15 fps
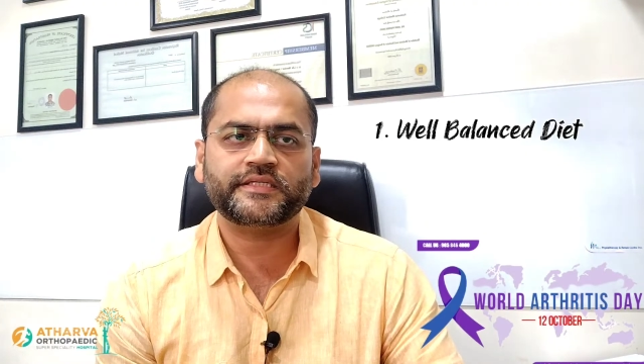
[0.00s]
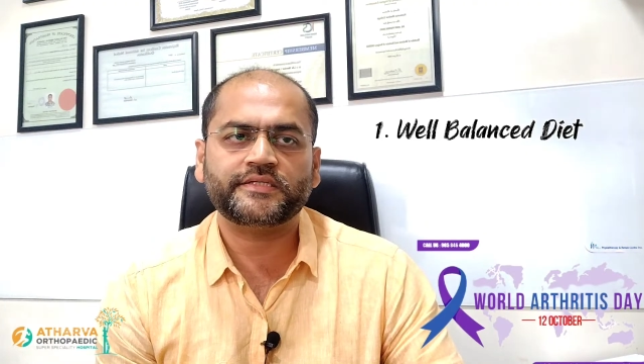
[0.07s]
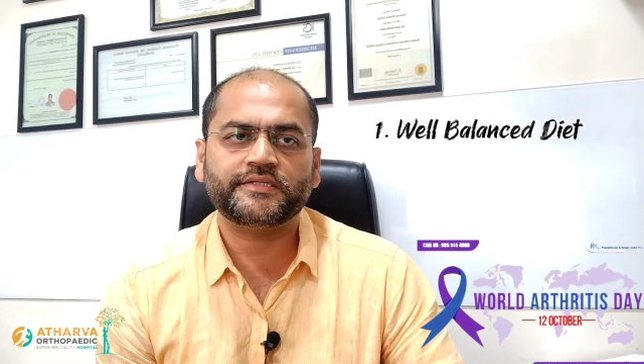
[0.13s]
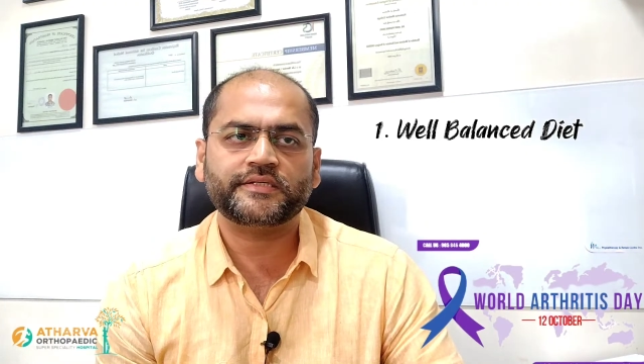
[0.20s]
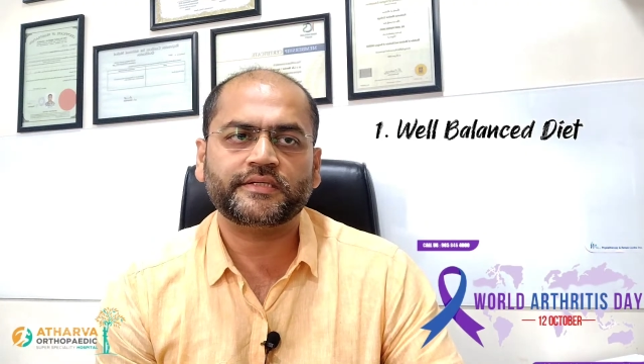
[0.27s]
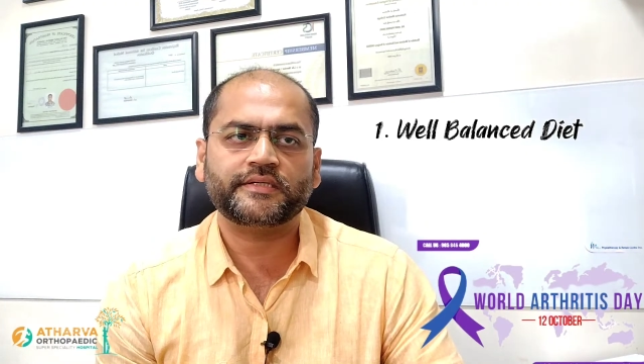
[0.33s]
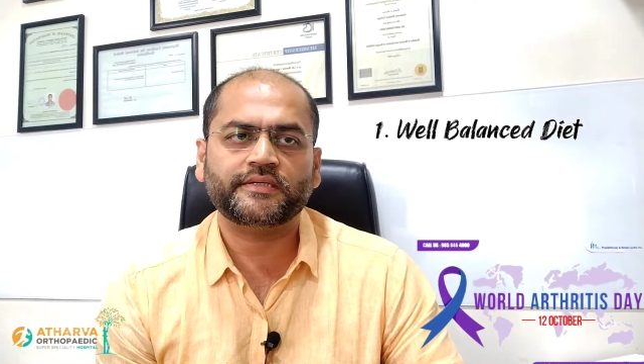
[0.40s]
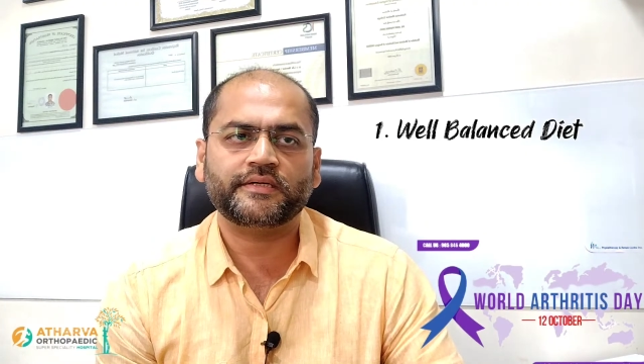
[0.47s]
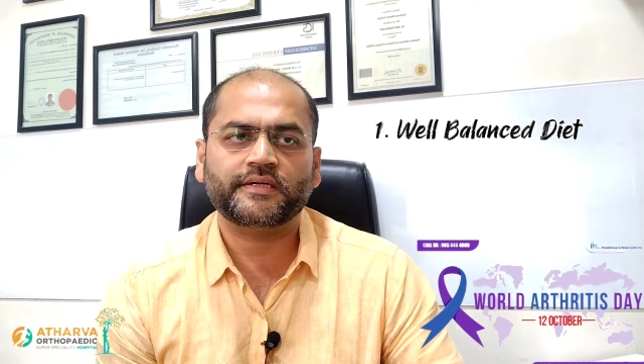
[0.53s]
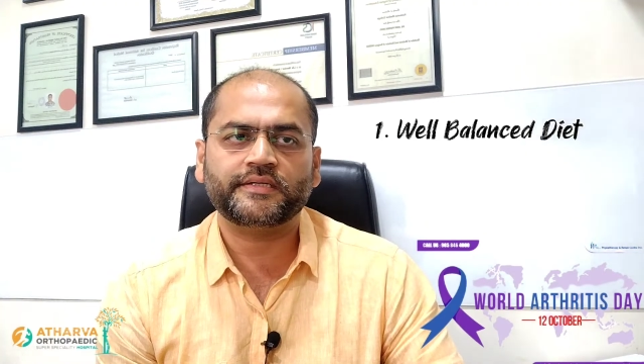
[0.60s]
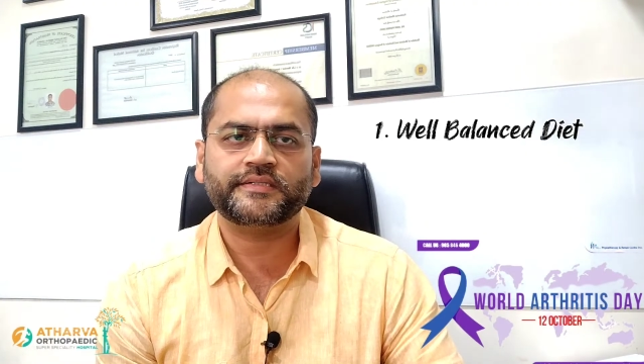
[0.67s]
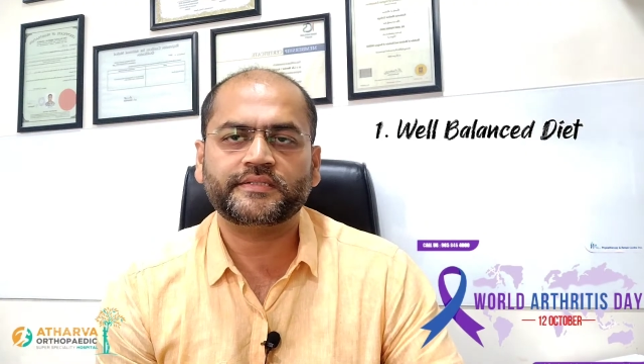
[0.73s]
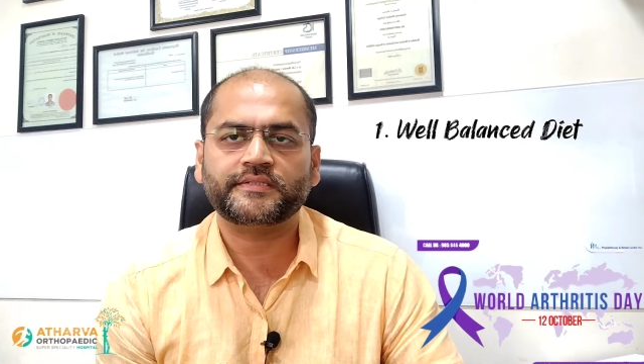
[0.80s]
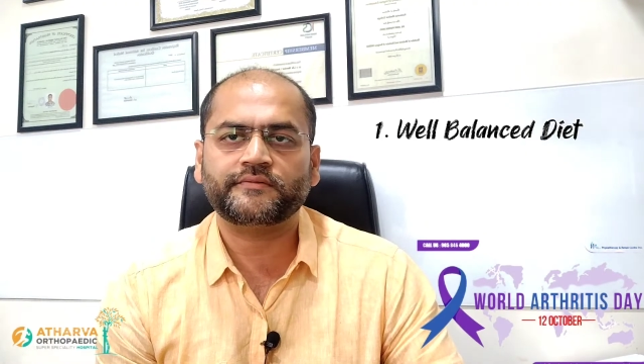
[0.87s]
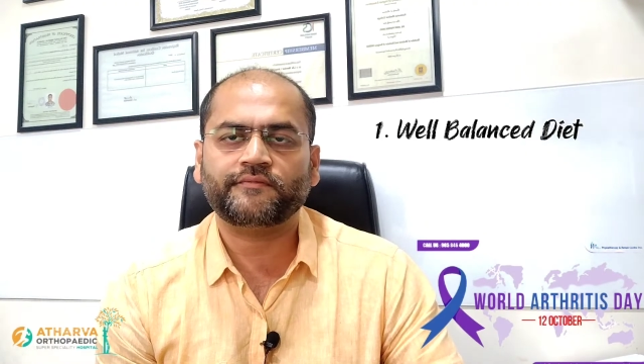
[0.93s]
ginger,
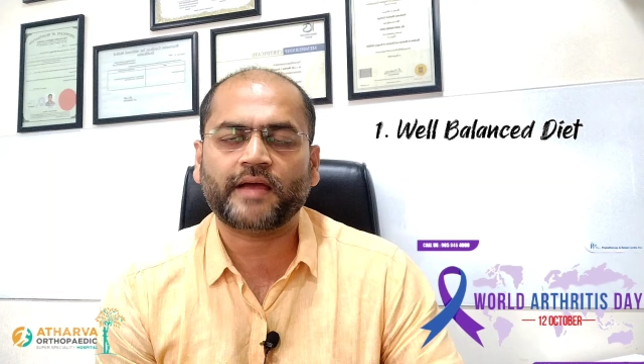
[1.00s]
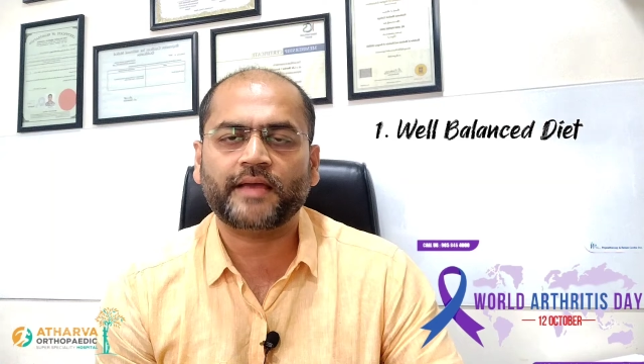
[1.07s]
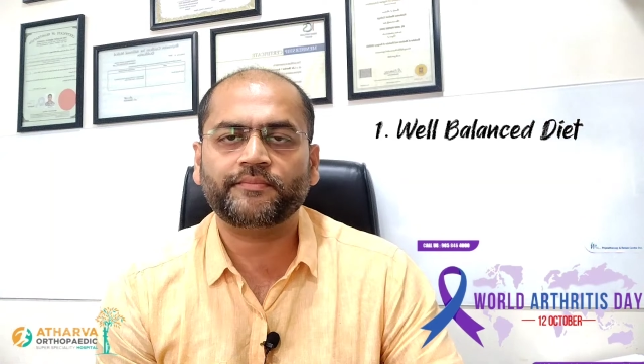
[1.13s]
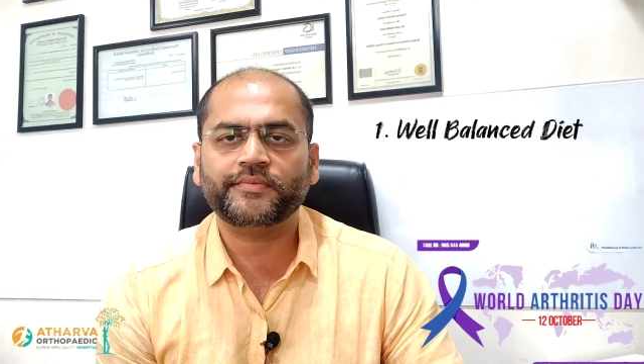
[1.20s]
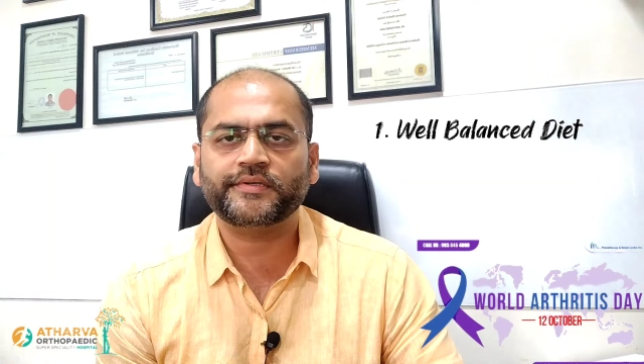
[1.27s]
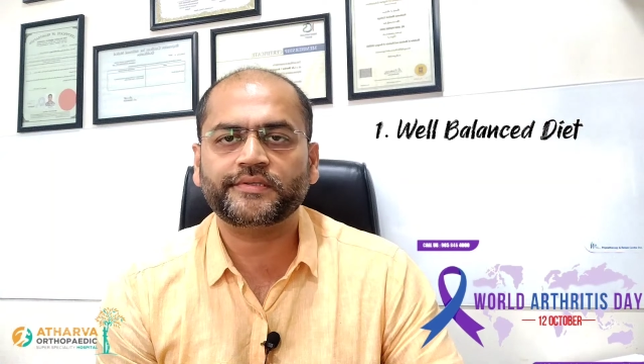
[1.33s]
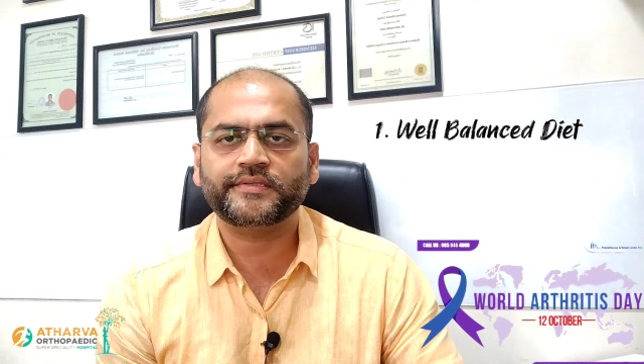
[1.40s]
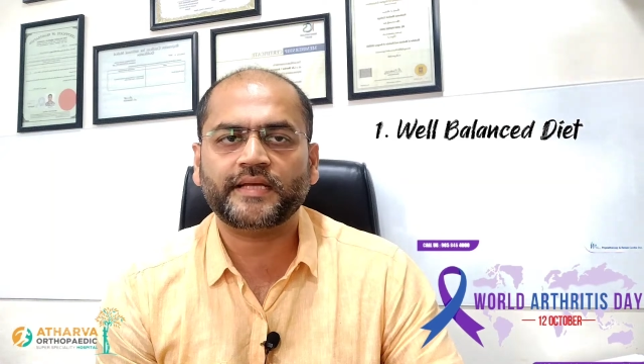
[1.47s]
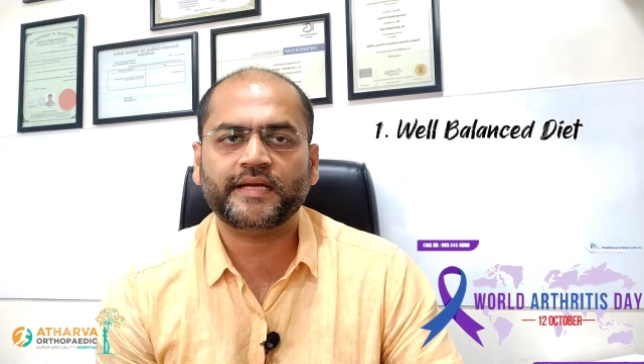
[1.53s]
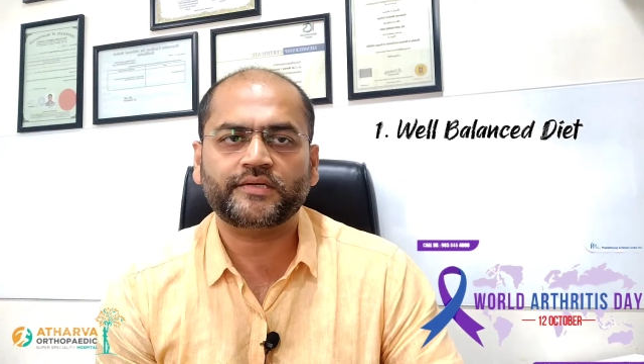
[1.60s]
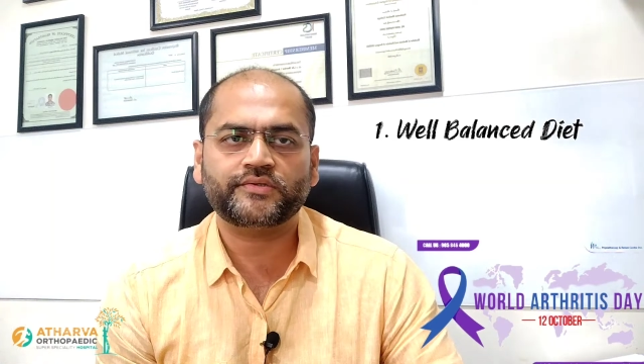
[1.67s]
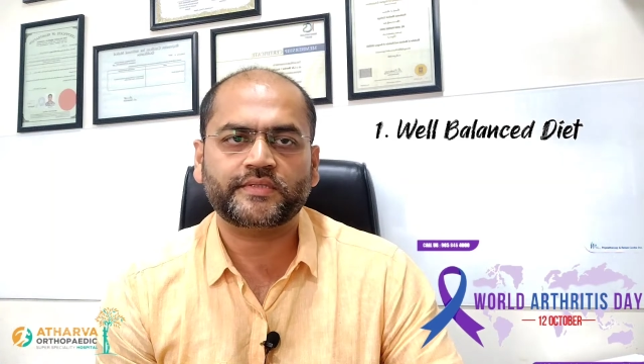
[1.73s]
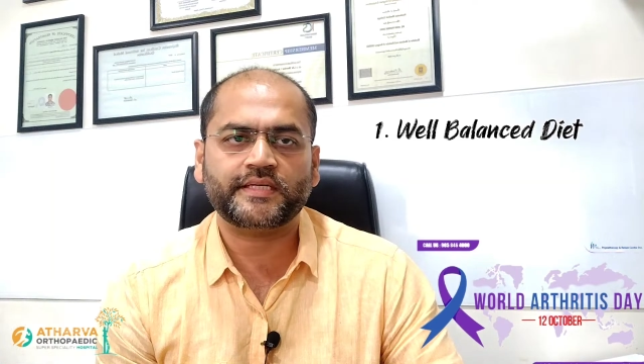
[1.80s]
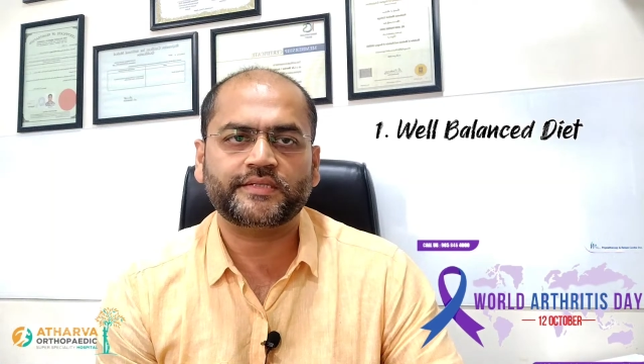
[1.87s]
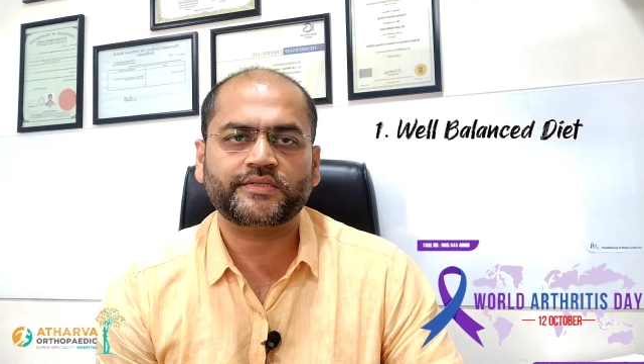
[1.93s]
nuts, fibers,
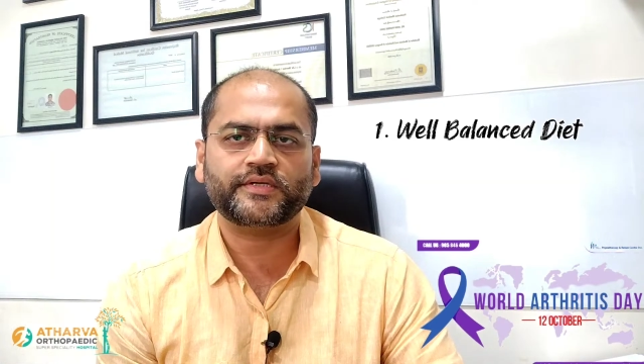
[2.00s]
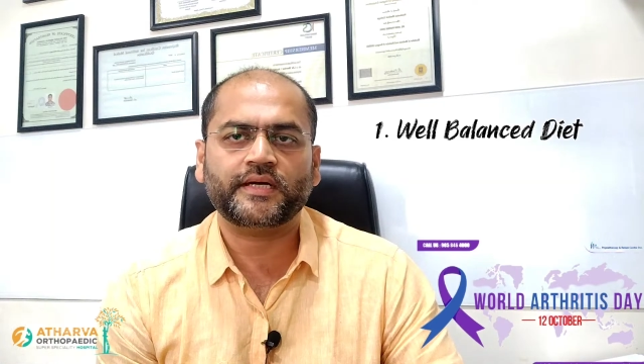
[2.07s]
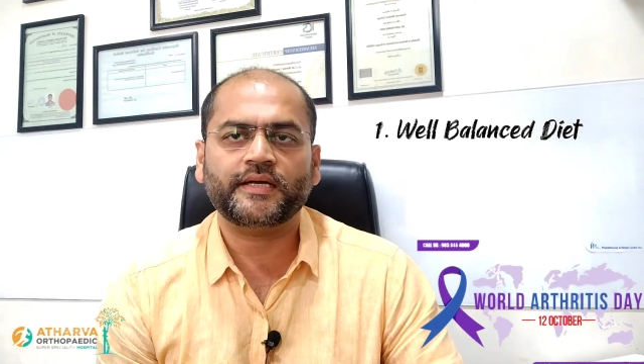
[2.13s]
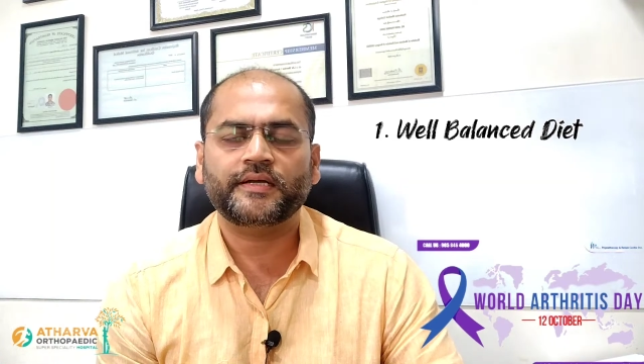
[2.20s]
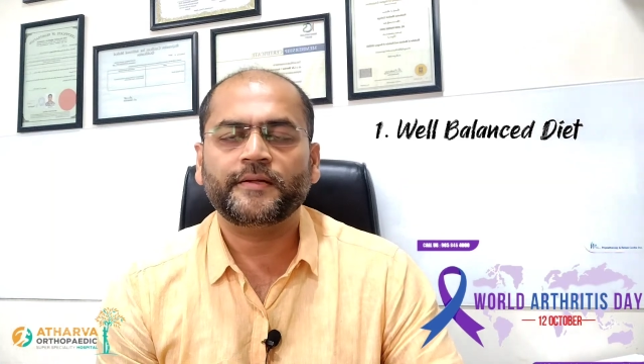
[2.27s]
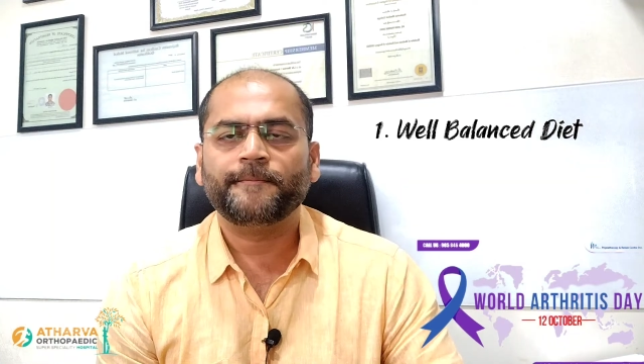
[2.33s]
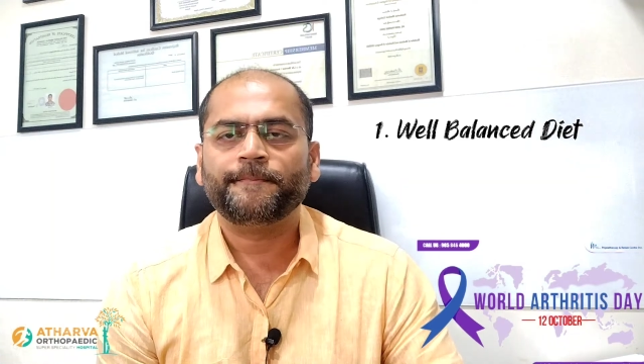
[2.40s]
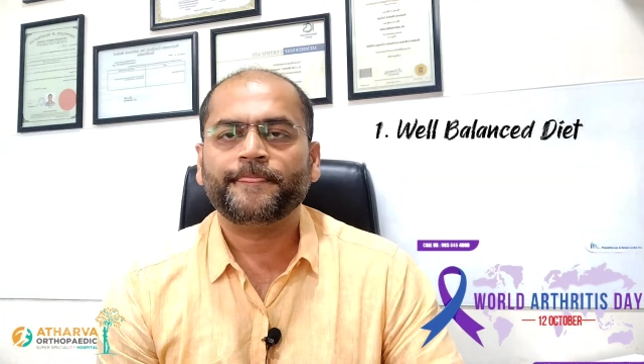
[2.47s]
etc.